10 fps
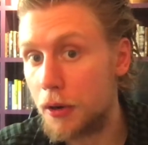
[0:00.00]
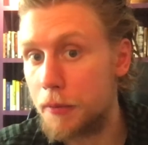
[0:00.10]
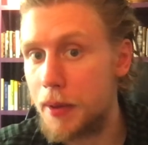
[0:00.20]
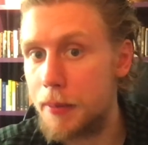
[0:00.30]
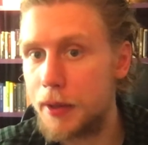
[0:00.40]
or
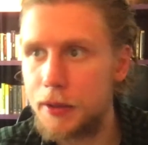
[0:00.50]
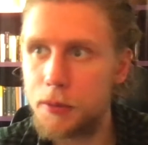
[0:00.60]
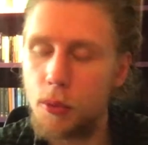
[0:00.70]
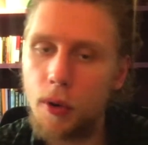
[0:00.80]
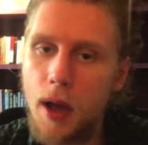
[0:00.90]
maybe a
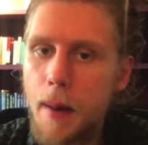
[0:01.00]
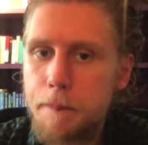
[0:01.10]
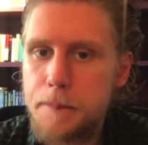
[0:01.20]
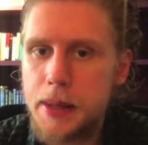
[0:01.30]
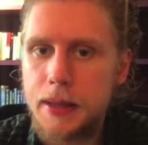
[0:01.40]
little more
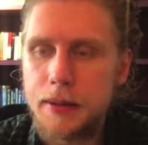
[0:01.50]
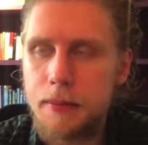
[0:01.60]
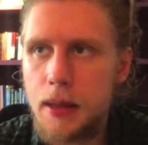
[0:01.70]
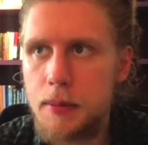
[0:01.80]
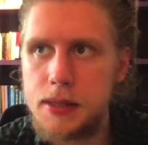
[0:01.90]
upbeat,
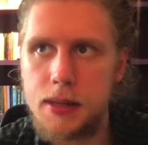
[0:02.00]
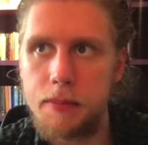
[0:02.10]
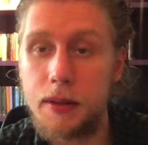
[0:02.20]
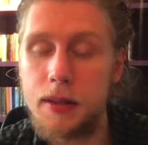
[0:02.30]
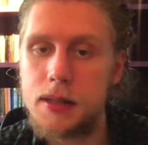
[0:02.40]
maybe
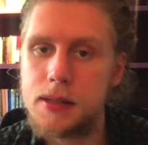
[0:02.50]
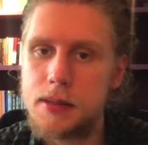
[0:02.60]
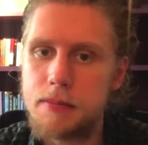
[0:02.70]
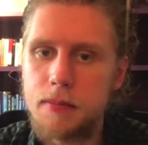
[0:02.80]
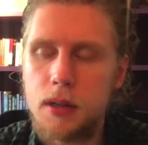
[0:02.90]
something that's,
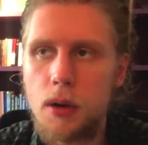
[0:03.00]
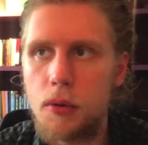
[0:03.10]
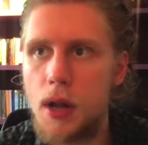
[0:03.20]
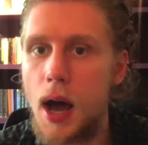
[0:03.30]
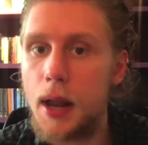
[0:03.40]

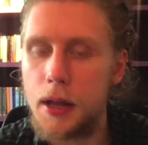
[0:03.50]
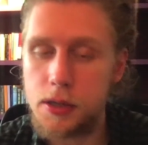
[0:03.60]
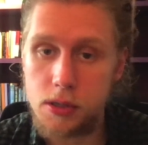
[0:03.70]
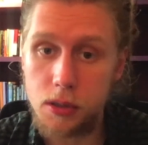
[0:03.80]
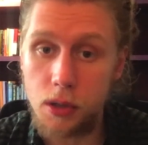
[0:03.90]
not a
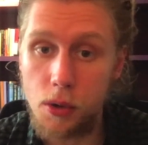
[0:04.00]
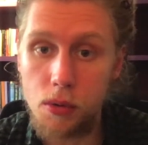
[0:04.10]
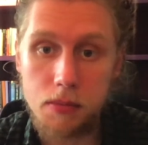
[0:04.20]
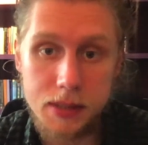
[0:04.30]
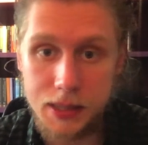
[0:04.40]

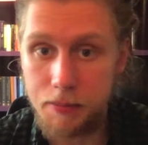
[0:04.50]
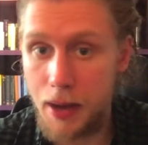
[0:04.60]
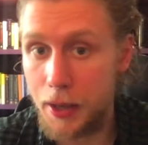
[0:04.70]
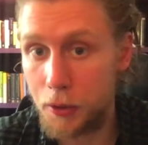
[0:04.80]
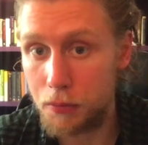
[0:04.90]
slow D
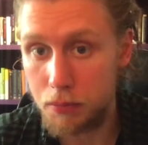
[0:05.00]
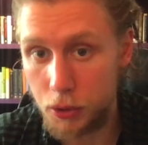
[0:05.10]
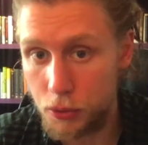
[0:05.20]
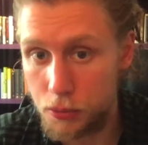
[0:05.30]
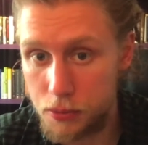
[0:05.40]
minor
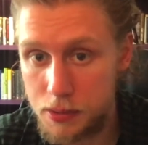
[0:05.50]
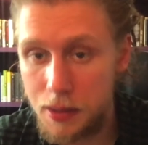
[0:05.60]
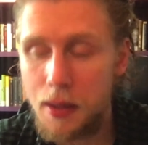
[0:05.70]
blues,